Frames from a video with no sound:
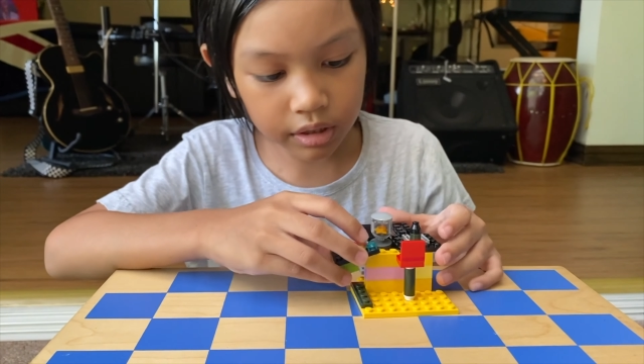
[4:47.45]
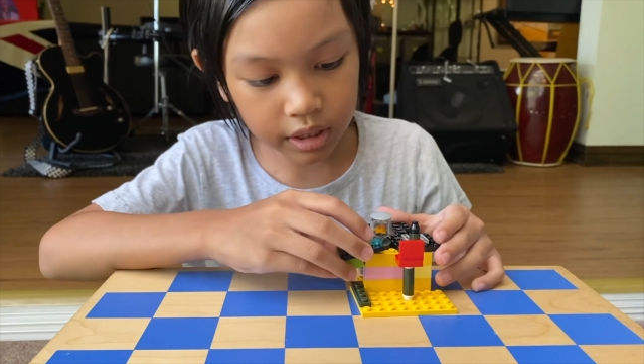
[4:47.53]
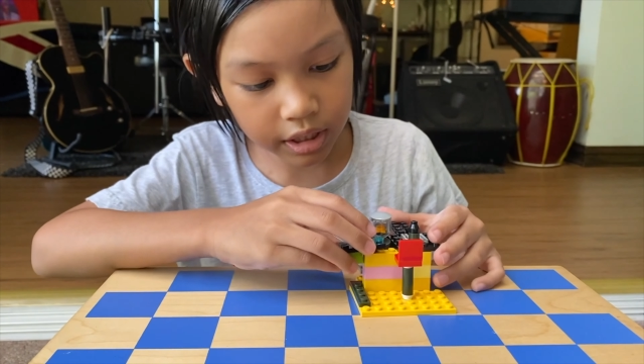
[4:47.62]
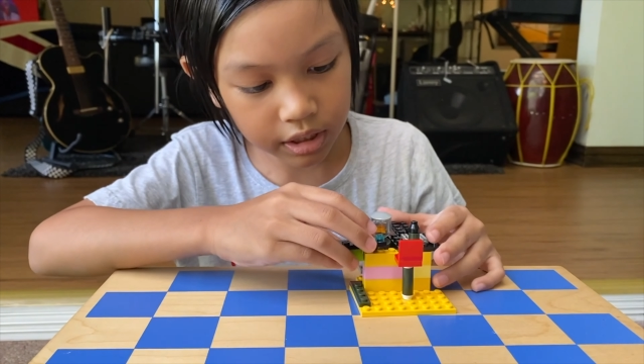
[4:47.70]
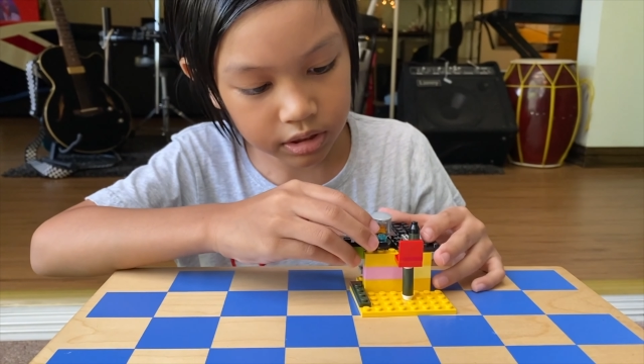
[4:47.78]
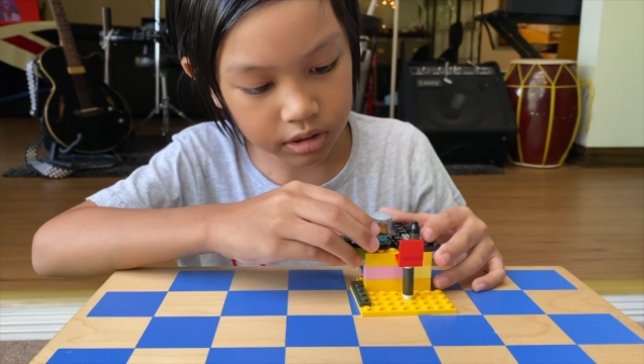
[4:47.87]

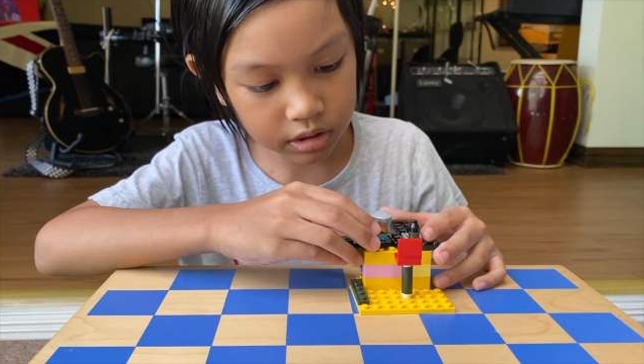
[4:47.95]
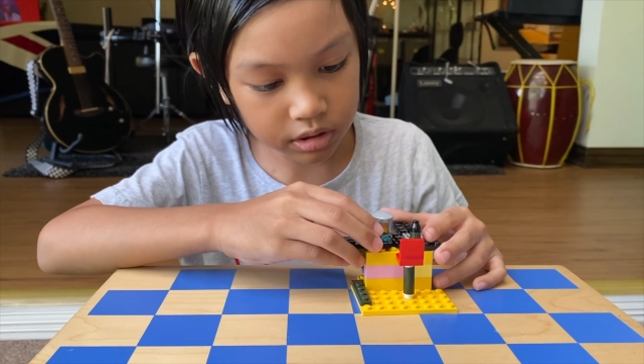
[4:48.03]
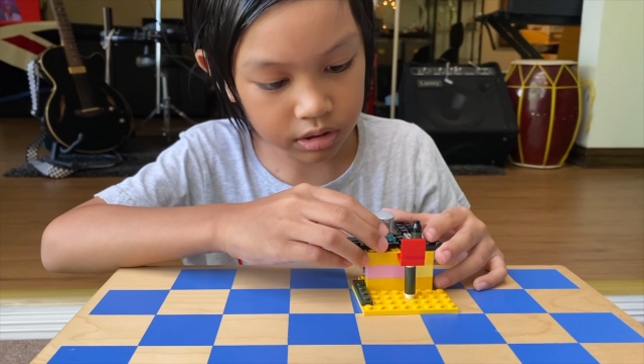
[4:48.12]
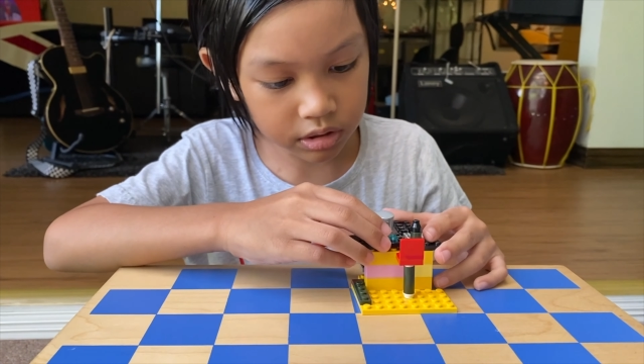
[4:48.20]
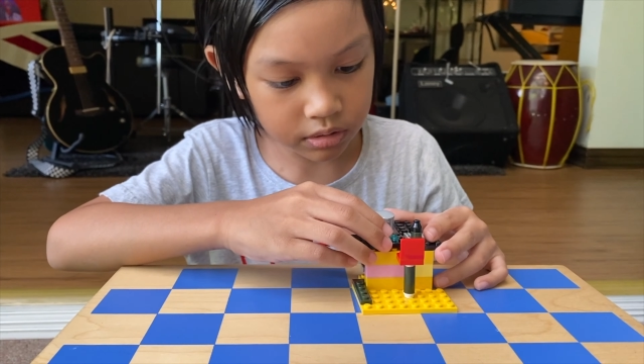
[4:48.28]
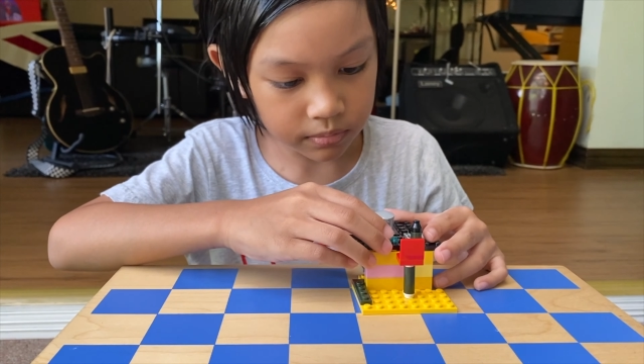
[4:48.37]

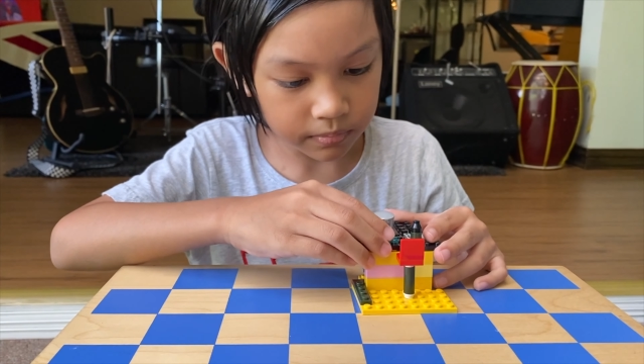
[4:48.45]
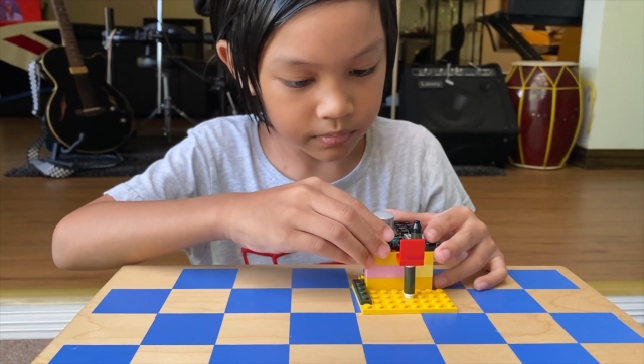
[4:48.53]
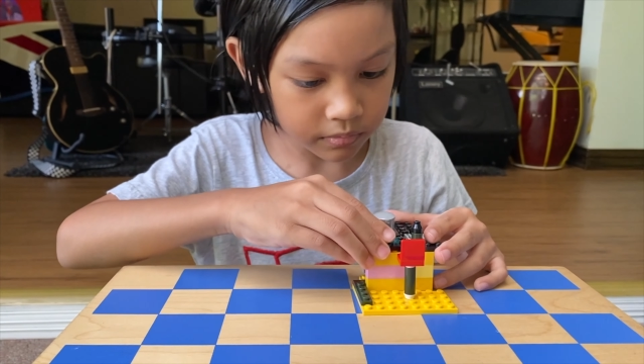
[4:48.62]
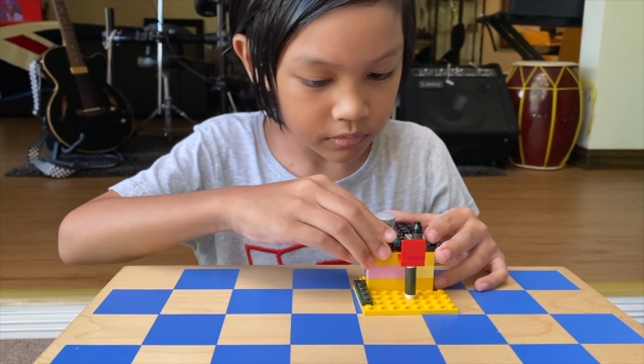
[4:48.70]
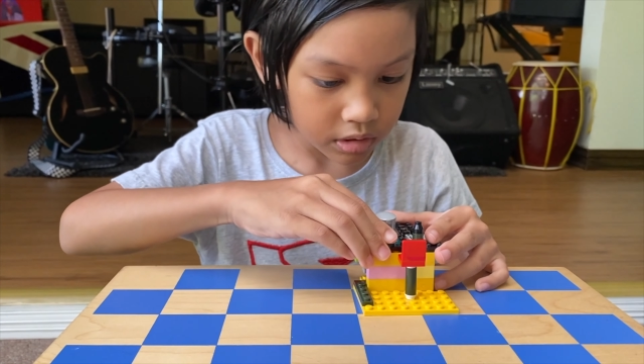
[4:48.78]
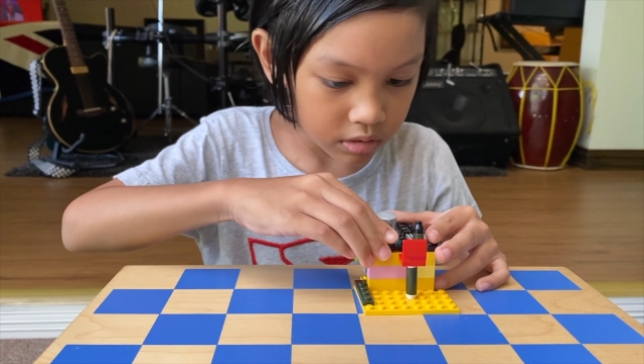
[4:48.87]
this
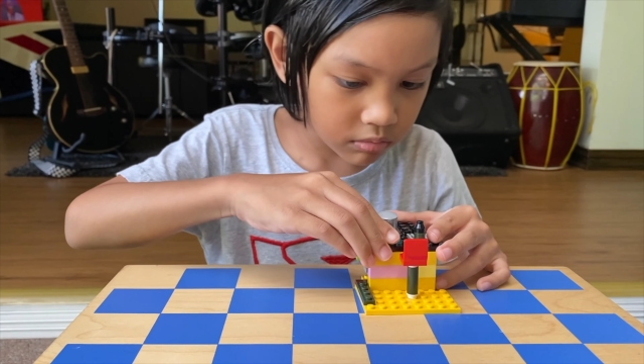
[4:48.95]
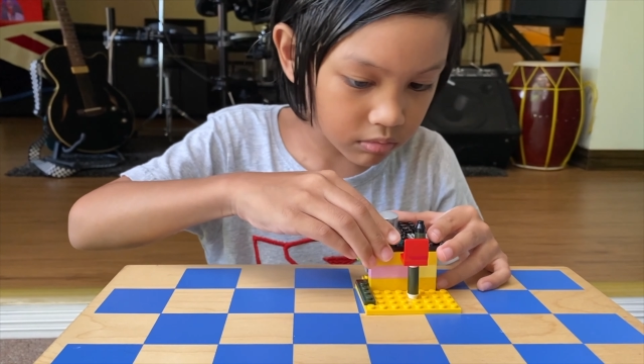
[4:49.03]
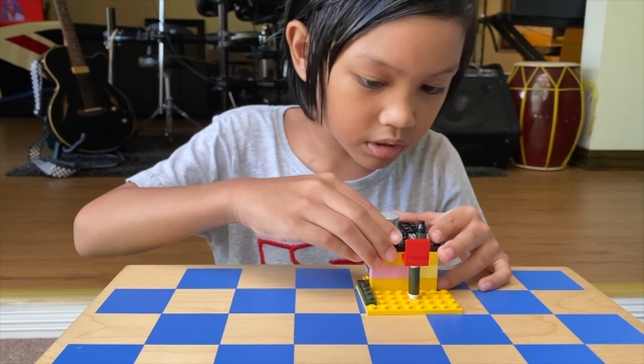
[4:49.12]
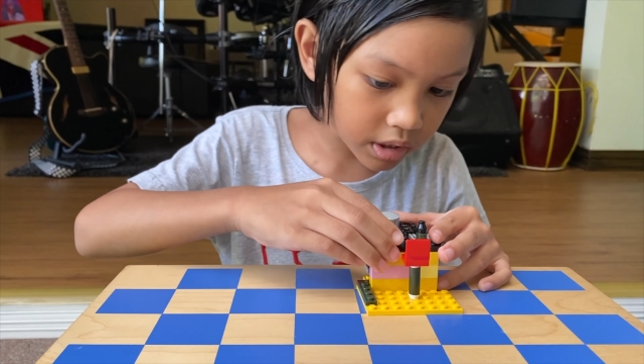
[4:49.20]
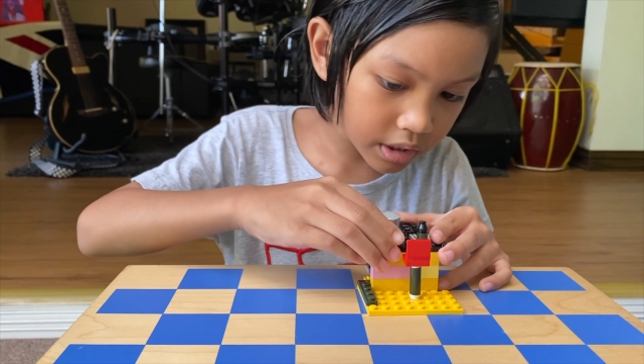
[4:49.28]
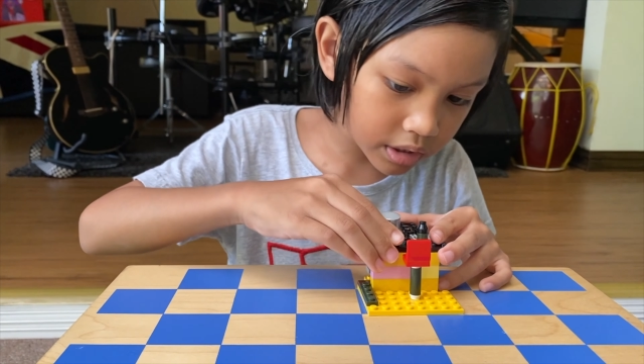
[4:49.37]

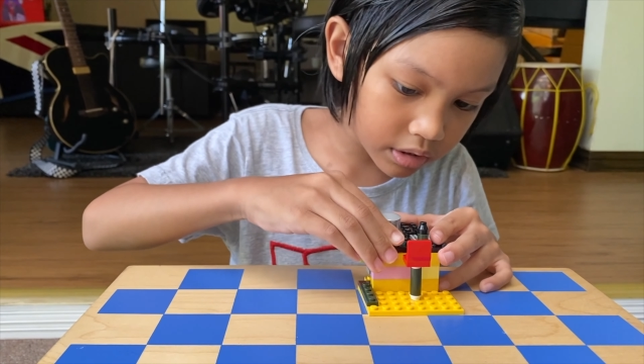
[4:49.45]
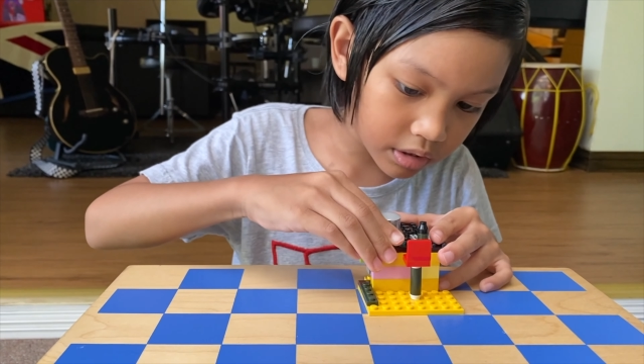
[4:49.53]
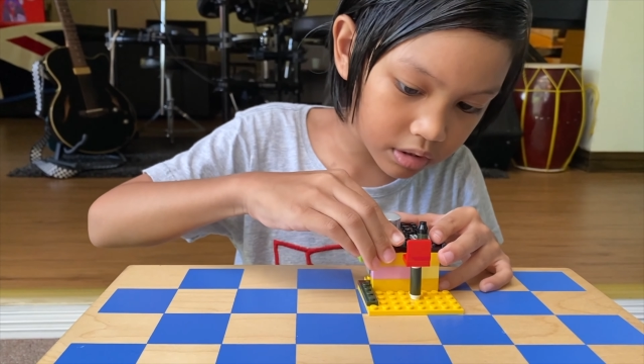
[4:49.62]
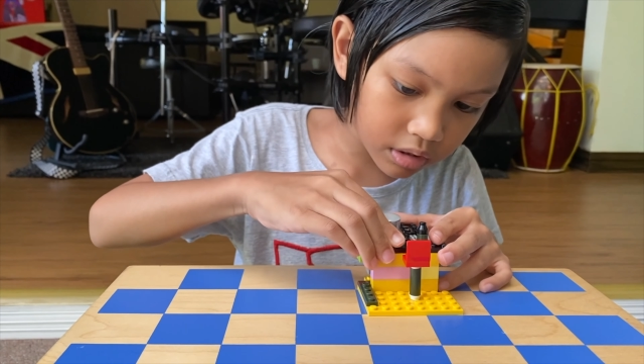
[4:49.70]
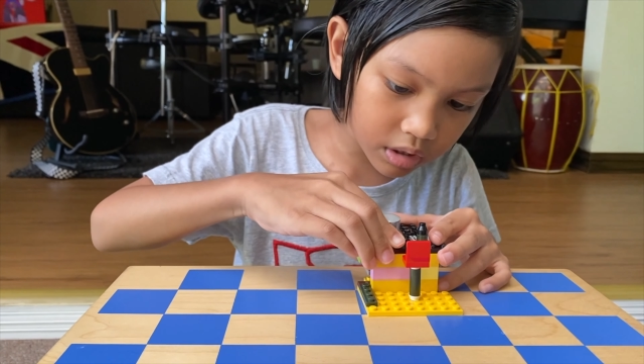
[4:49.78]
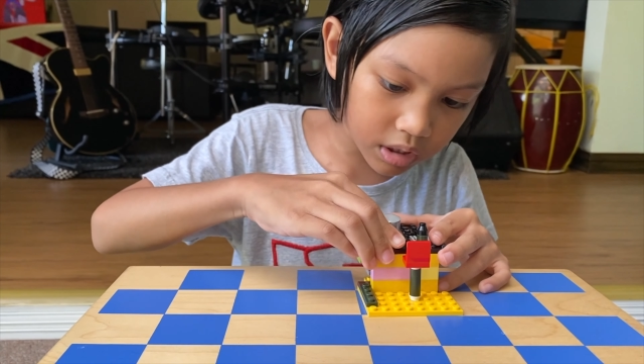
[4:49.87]
right
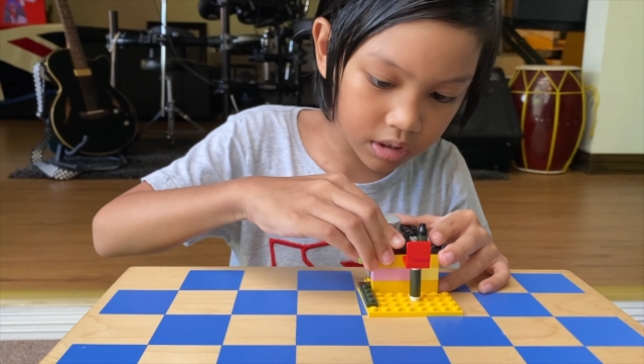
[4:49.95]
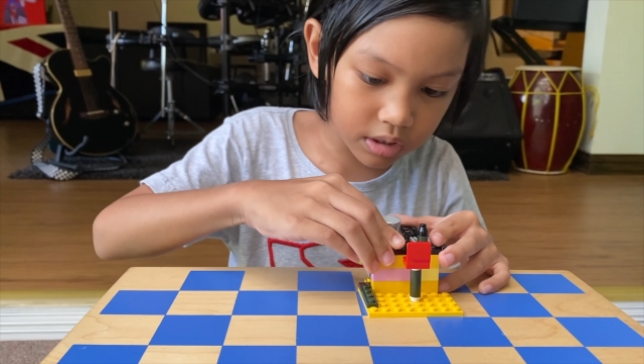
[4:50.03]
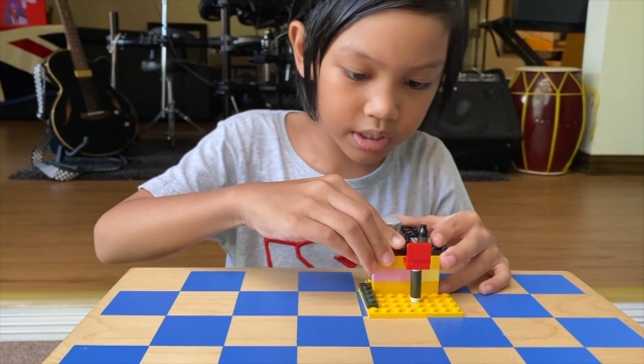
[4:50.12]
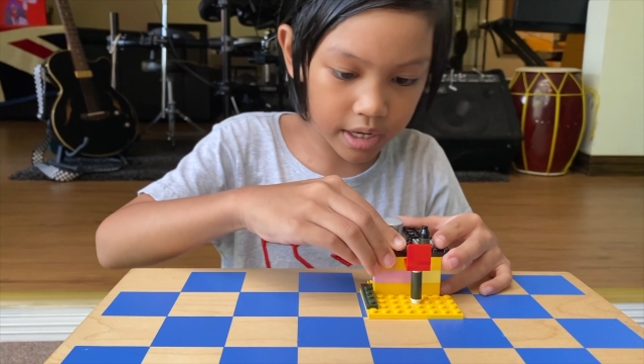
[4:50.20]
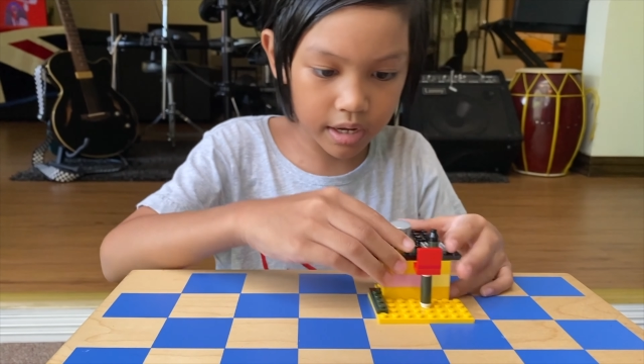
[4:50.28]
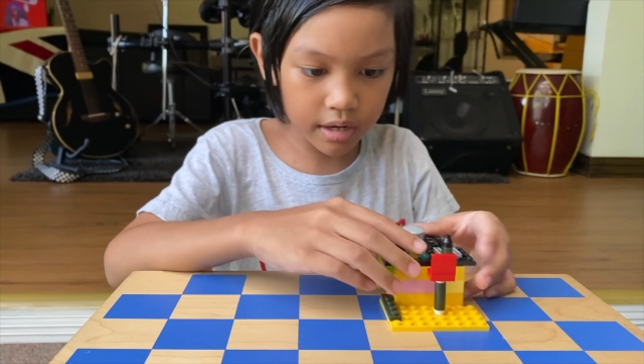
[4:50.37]
here.
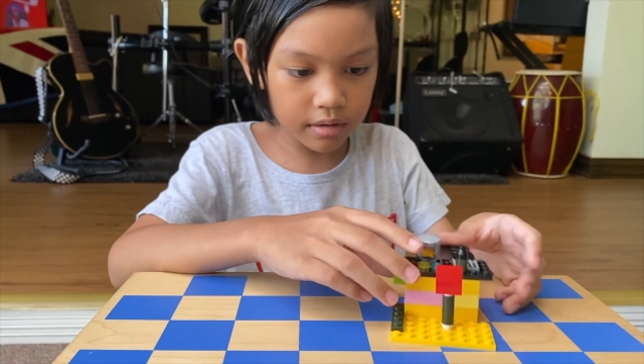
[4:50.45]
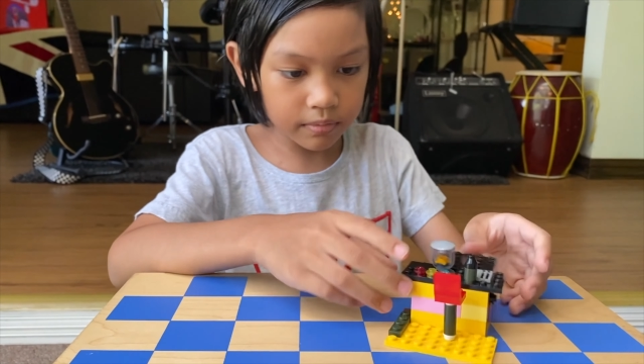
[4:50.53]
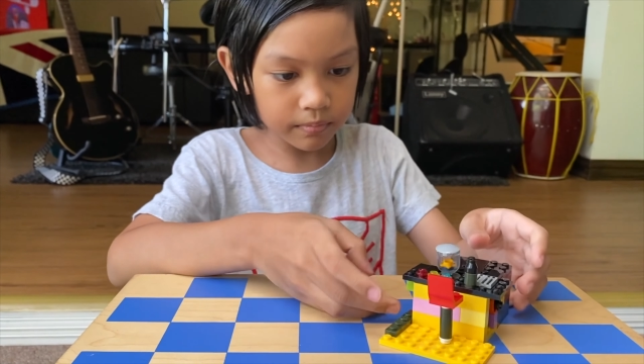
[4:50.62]
There.